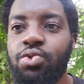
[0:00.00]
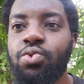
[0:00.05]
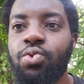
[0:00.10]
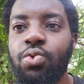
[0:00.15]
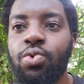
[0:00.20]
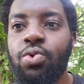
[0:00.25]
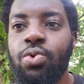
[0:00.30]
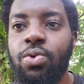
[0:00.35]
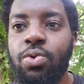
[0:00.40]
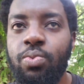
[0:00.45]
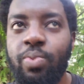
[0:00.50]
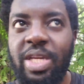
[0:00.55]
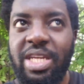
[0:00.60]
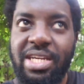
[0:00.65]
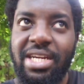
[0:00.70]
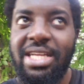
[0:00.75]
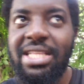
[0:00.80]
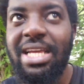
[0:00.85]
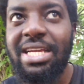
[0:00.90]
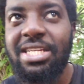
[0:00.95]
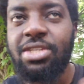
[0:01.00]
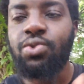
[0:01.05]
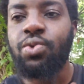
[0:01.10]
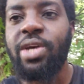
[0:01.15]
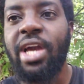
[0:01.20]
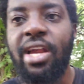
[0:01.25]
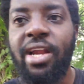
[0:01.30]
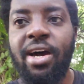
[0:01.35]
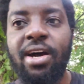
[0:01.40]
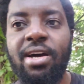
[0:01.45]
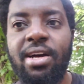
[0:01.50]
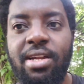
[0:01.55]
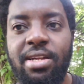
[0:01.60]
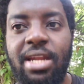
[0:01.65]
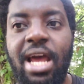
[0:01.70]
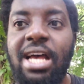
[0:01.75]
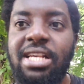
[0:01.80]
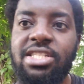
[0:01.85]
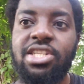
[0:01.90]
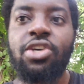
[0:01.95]
it too. We created it together.
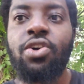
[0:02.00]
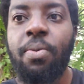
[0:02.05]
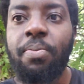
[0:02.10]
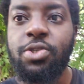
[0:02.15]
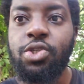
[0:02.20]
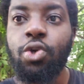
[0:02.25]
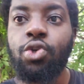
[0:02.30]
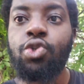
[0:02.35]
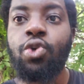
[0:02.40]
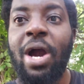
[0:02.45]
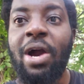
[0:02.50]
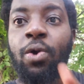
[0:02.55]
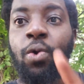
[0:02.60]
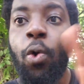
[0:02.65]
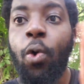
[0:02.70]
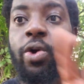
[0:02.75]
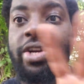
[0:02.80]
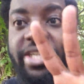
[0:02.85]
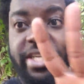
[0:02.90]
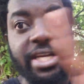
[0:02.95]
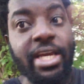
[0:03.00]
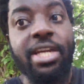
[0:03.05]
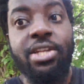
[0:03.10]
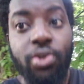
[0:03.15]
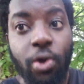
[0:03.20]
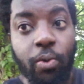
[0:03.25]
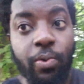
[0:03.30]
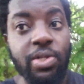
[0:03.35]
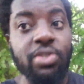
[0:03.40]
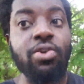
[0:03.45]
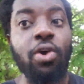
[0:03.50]
That's the second. So you are co-creator